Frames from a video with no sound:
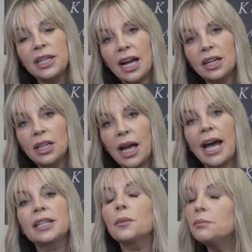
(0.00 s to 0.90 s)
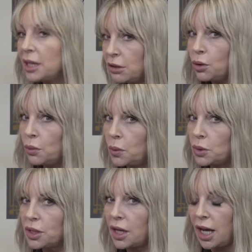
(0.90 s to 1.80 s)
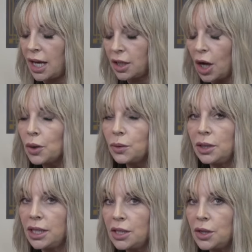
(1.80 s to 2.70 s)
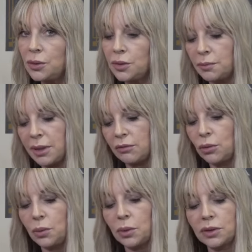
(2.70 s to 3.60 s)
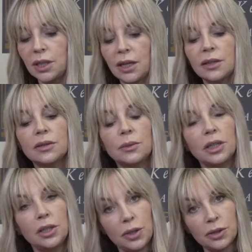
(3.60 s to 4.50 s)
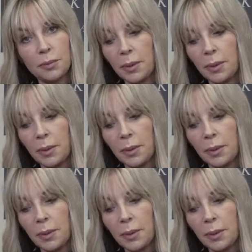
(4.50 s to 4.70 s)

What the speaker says: now going to add mineral water and only use mineral water. So we're going to use a